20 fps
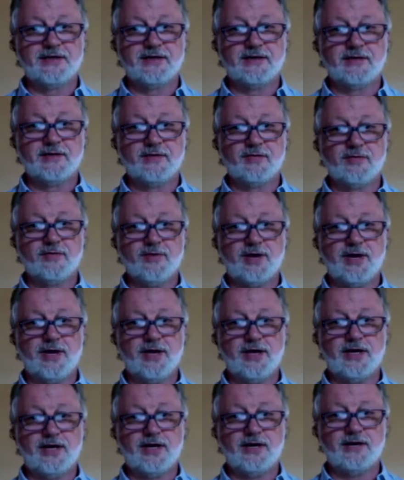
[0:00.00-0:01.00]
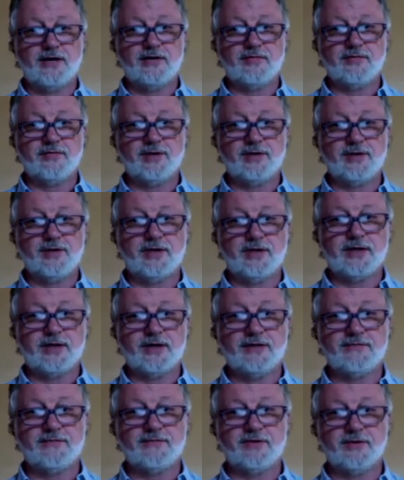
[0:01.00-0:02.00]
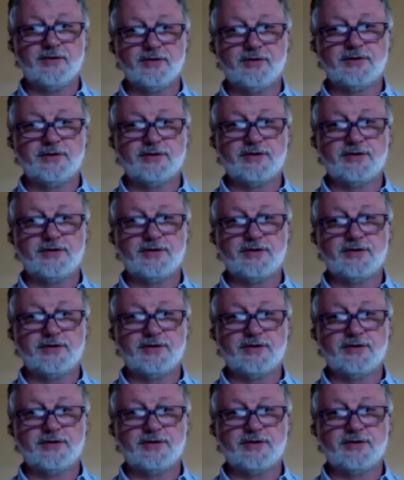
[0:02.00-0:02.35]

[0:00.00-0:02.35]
where we have got